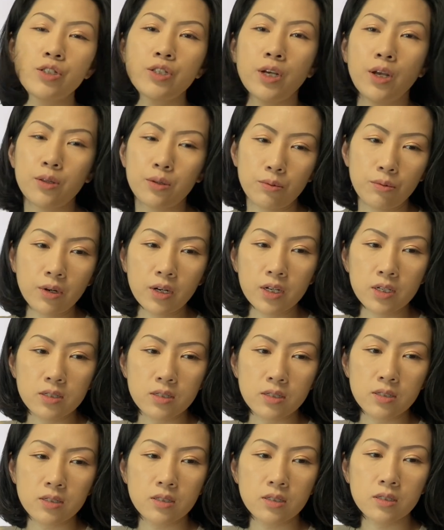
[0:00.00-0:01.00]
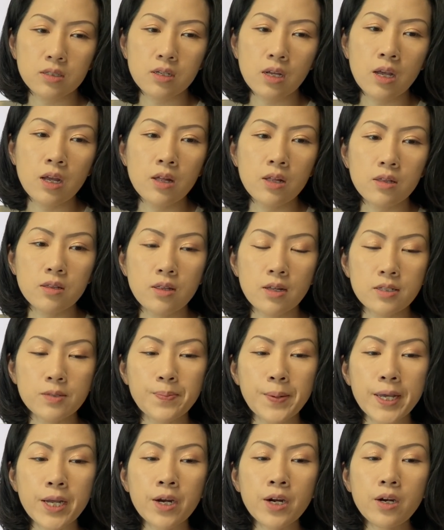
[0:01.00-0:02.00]
generous. The
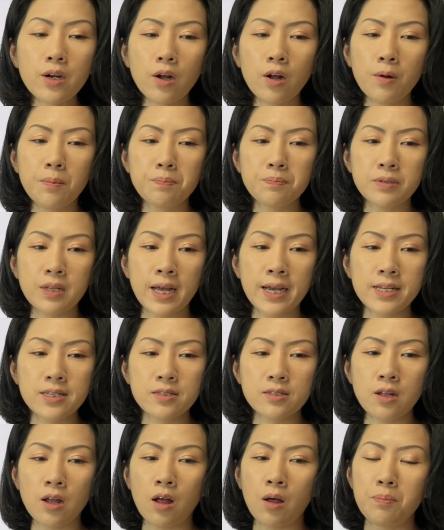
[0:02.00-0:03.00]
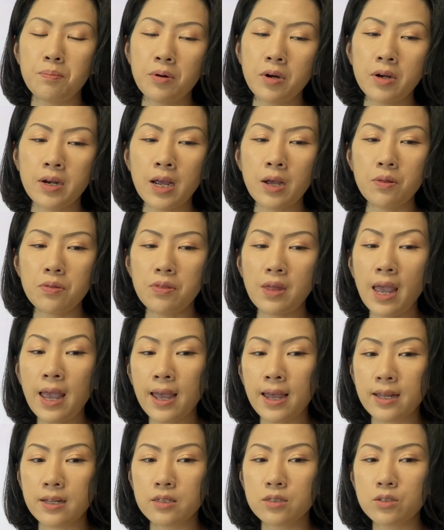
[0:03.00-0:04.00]
speaker applies the pronoun
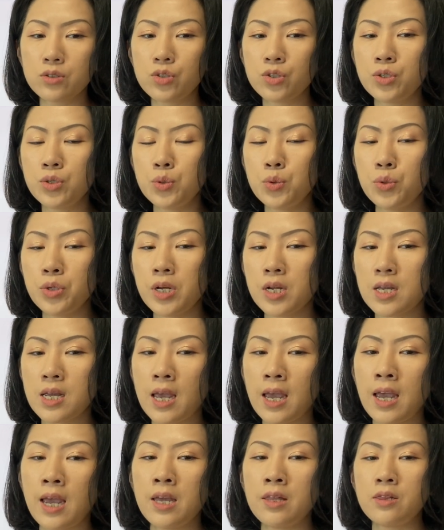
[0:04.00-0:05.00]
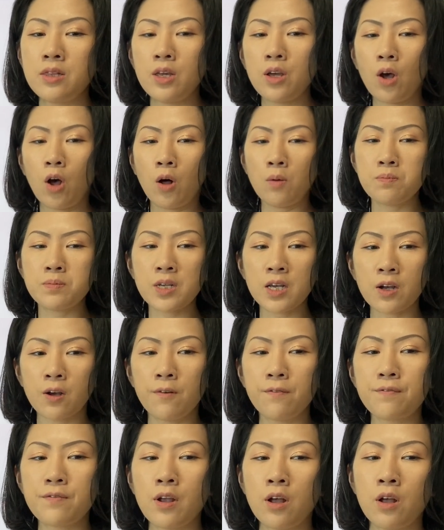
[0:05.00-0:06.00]
that to indicate the object
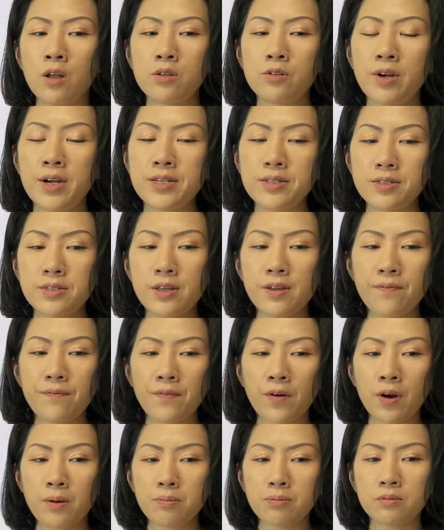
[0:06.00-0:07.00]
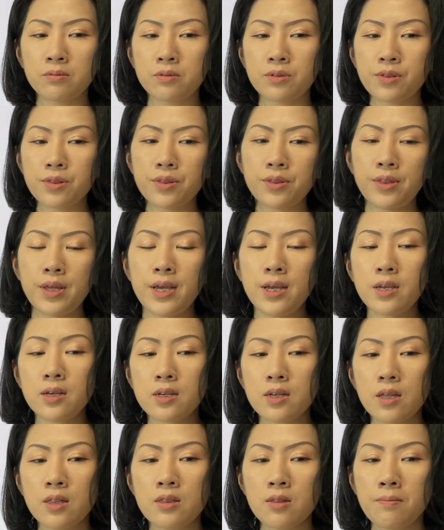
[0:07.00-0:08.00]
of the transitive verb
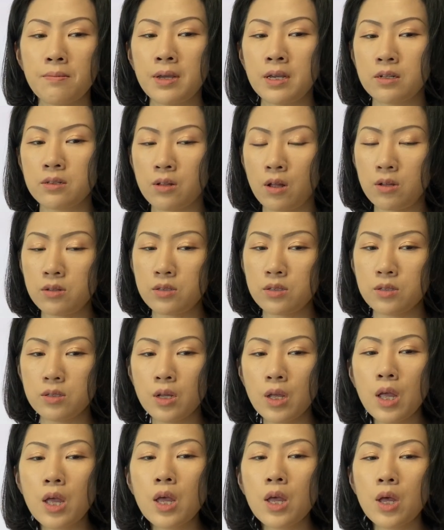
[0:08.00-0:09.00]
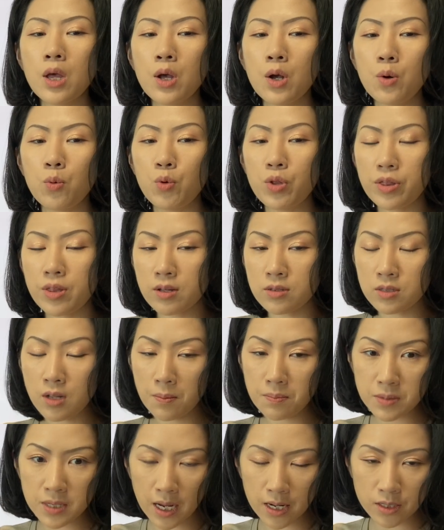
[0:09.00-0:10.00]
think in the main clause, with the
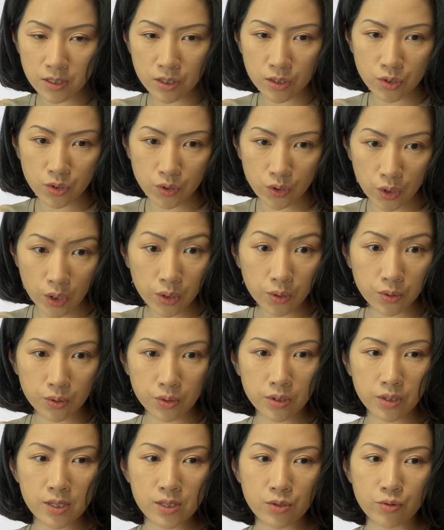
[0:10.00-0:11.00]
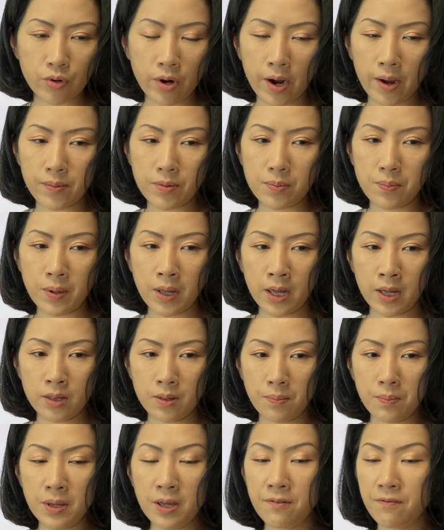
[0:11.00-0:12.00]
subject you described by the be